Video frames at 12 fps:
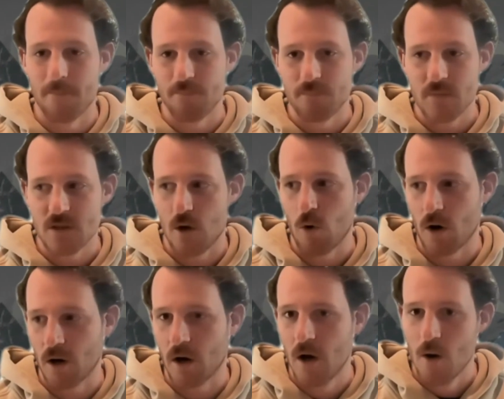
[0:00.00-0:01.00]
So
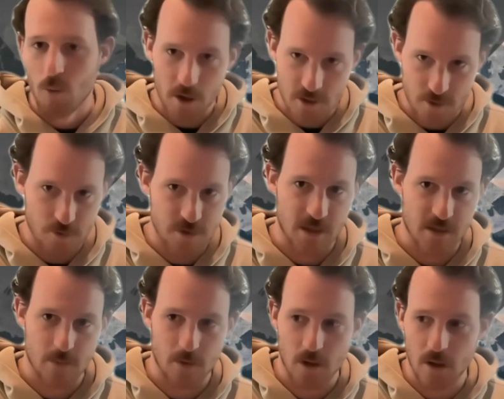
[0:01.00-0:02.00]
we're introducing a
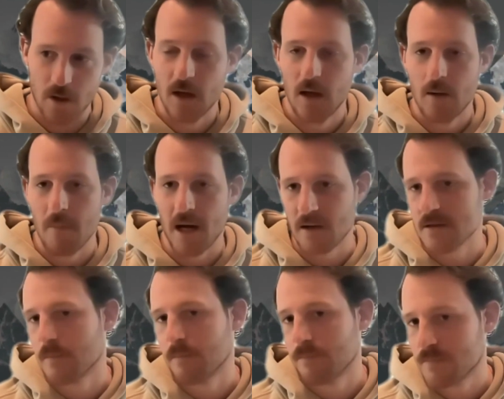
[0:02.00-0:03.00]
similar
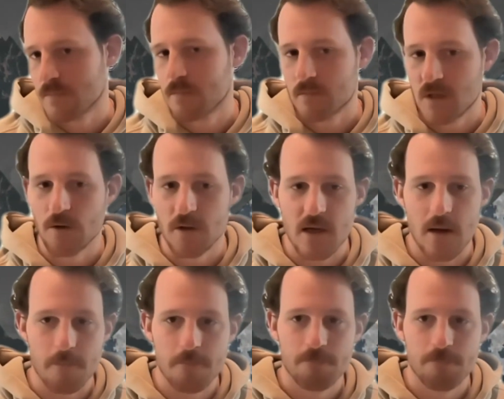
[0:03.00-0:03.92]
mechanism to do the same.